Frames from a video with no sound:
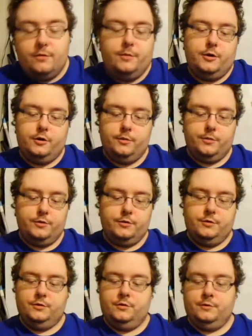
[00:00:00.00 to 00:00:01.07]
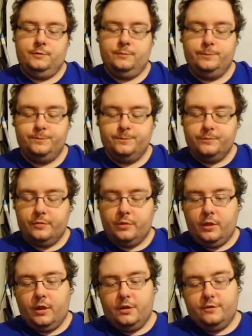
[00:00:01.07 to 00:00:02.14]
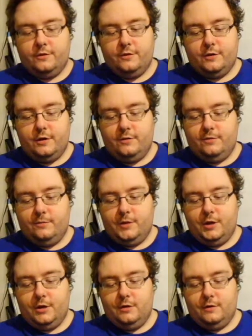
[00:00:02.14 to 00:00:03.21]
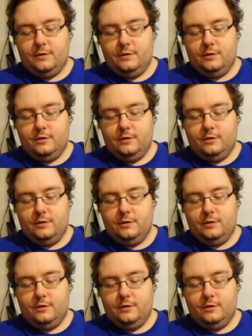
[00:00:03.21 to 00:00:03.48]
been opened since they made it.